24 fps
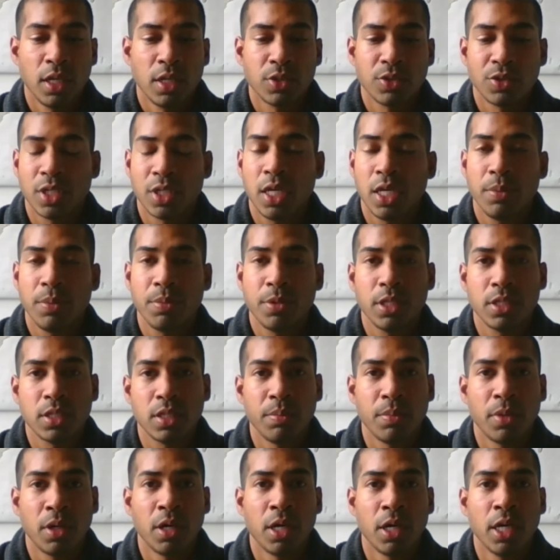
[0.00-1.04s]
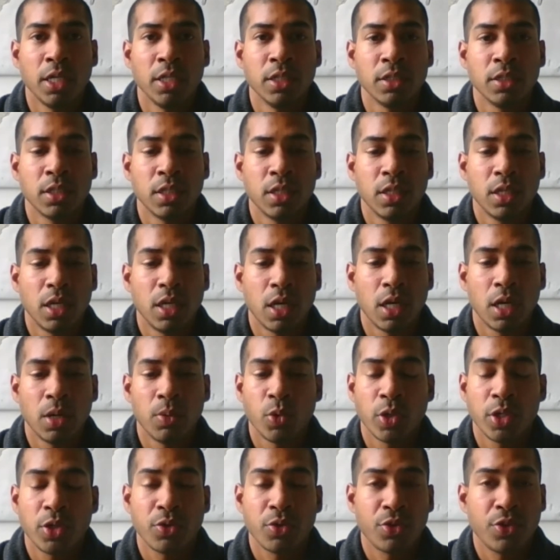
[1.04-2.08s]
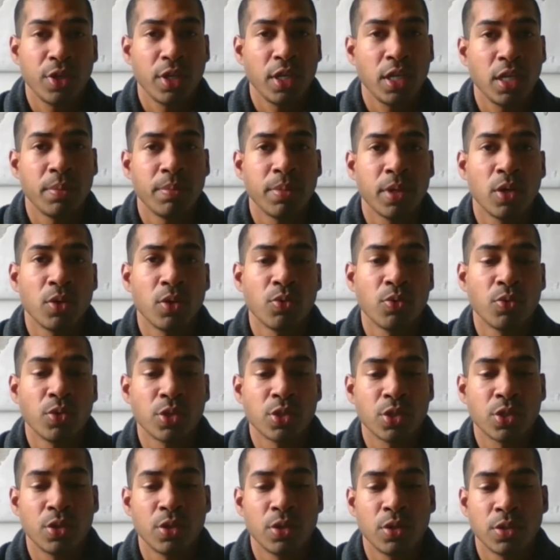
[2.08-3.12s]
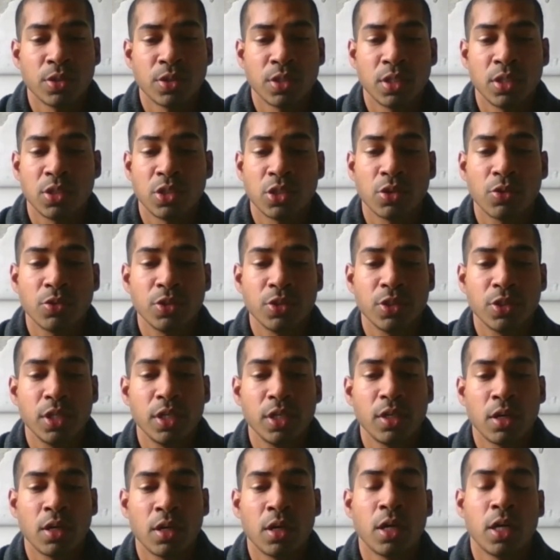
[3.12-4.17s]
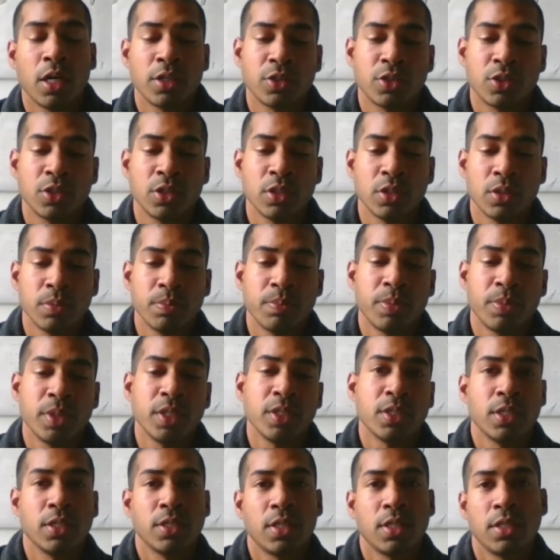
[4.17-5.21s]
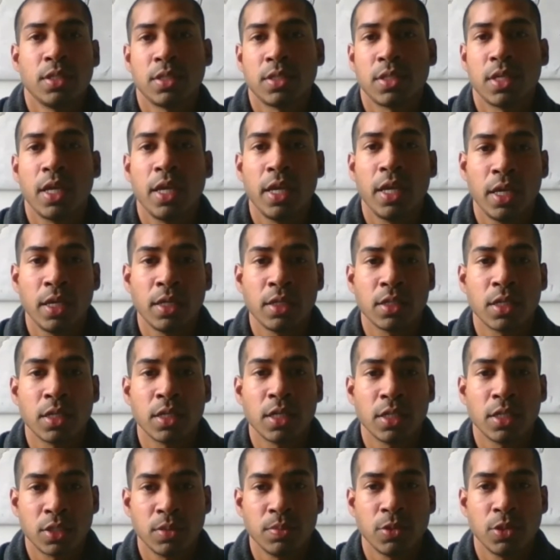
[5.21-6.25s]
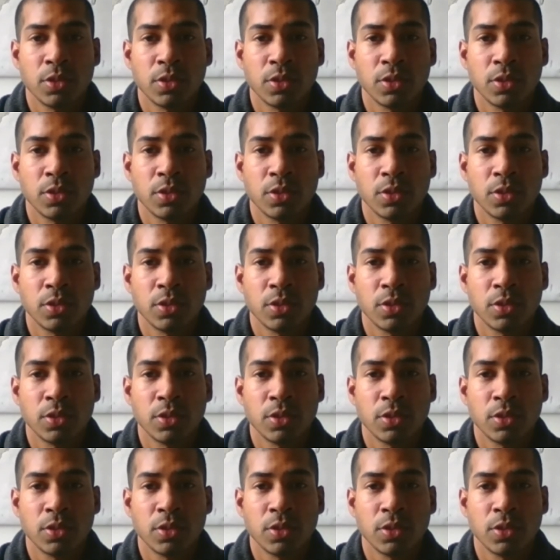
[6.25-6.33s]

So keep this in mind when you're thinking about returns and associated costs to your businesses and customers.